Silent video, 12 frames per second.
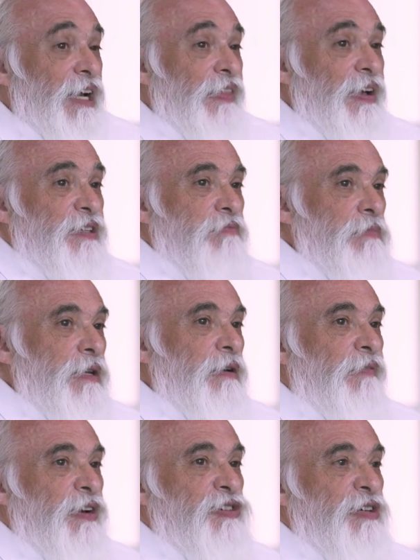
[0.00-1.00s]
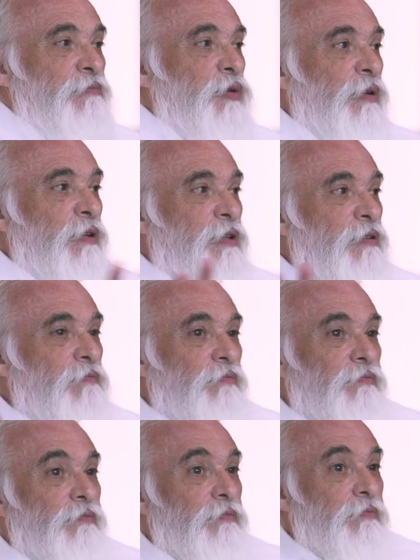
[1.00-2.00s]
And that's the meaning of Hashem Holikim.
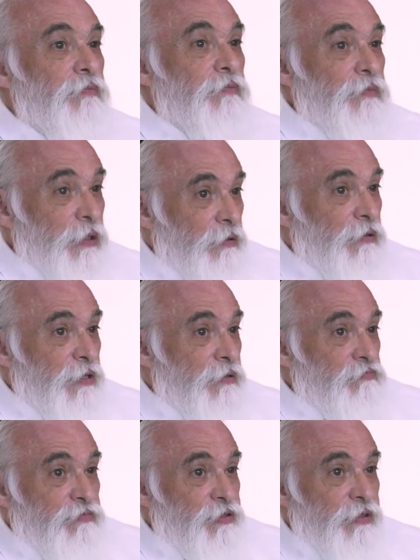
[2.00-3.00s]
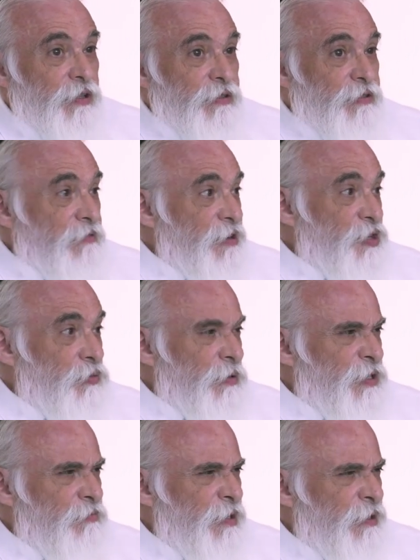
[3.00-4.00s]
That's what those strange
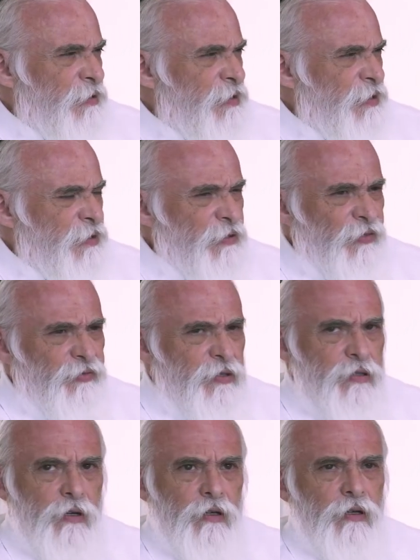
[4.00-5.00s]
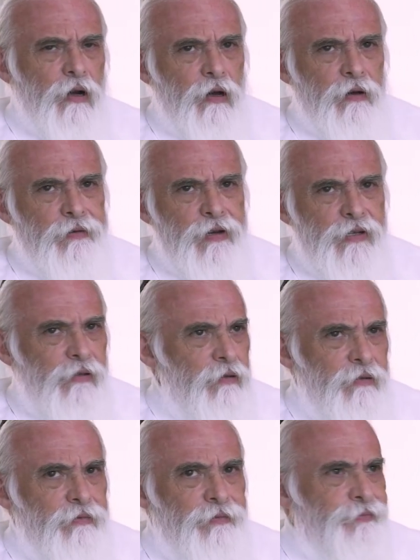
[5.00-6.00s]
words mean, because on the surface, God, He is
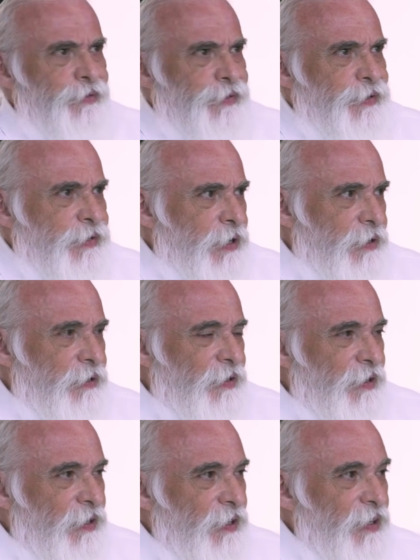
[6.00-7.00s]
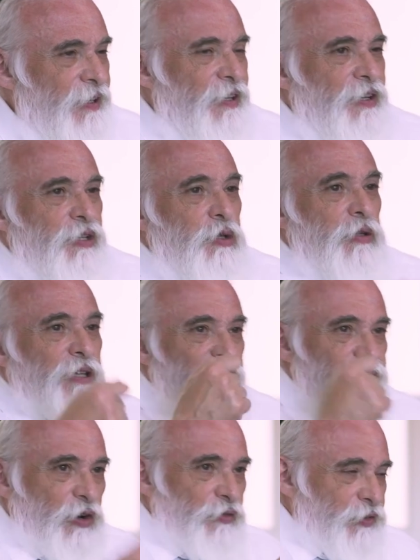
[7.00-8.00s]
Lord. What is it saying? Yud Kei
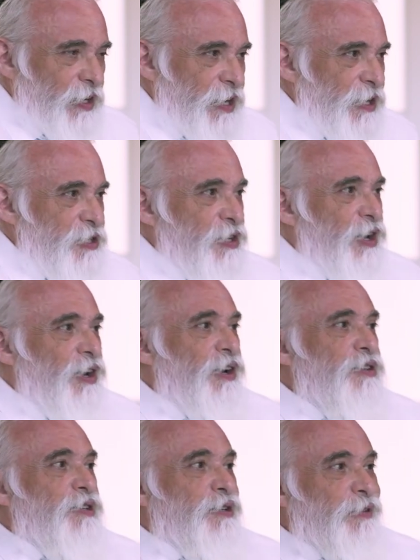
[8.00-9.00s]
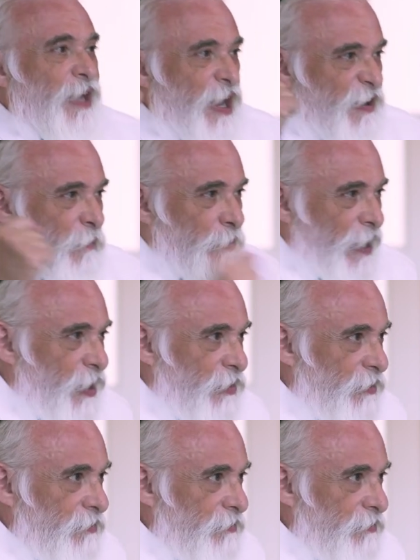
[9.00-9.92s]
Vav Kei is God's creative power.